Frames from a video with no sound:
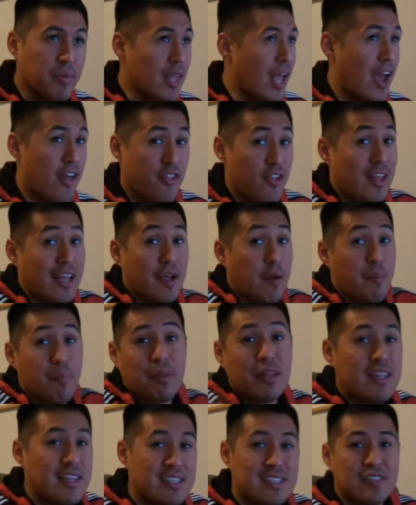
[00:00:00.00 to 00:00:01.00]
And they're like
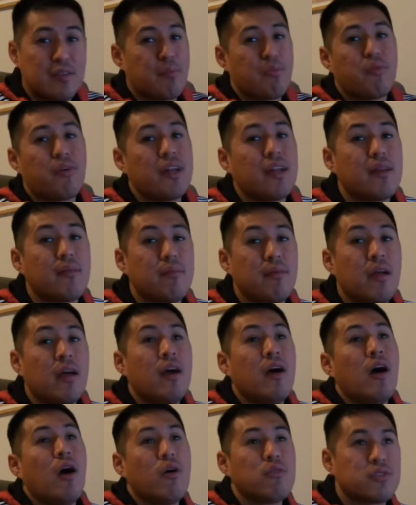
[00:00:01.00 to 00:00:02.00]
completely separated
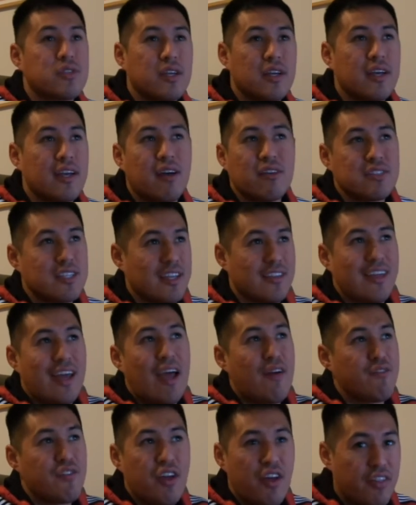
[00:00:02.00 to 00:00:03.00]
hosting accounts. Like they
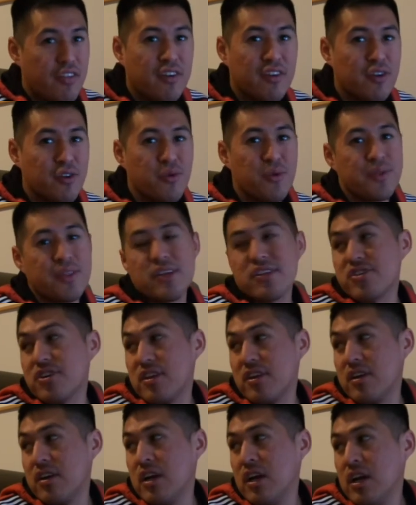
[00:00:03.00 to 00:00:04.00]
have nothing to do with each
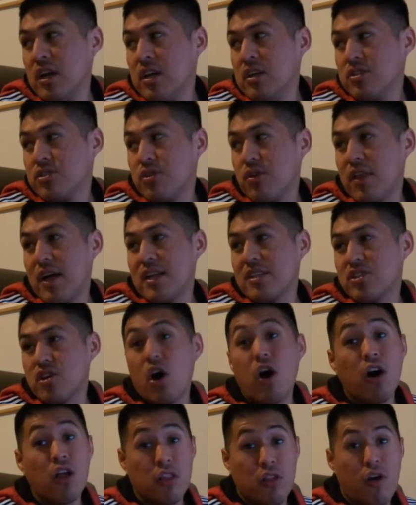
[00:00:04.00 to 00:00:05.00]
other. So that's
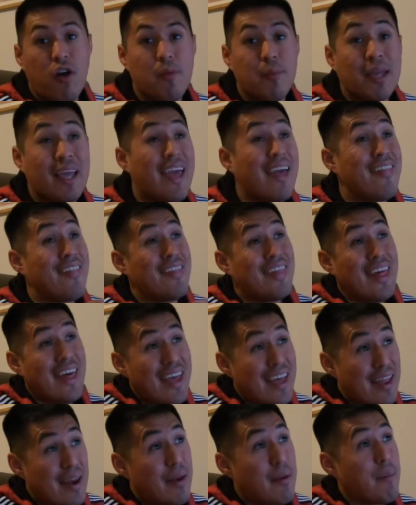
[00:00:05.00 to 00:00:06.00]
alarming. And
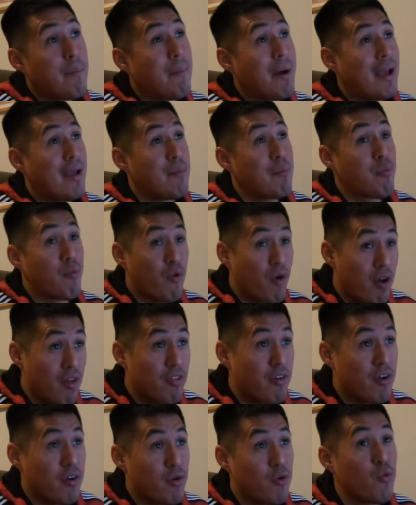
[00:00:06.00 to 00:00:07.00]
then my
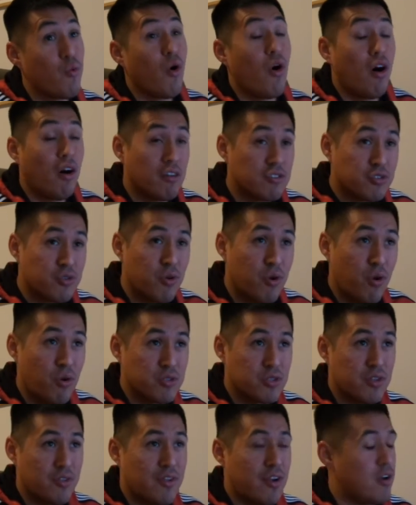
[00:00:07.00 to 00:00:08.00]
brother, who also
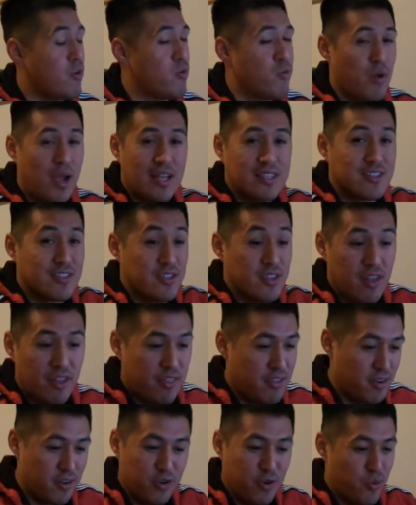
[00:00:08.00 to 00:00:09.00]
hosts on there, who has
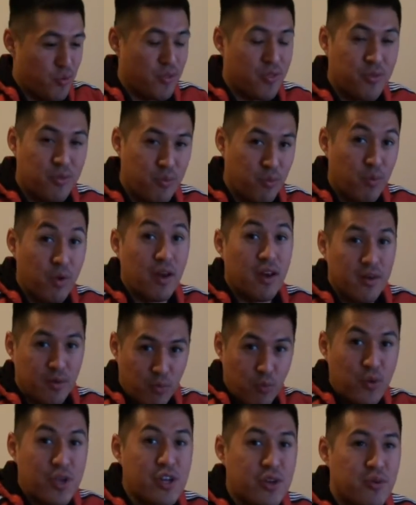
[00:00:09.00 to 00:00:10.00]
nothing to do with what
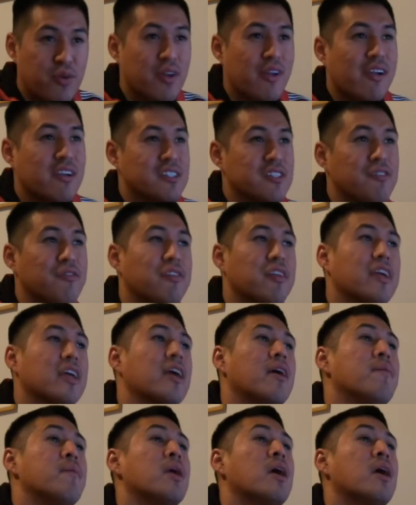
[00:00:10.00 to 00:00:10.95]
we do here at Symphony,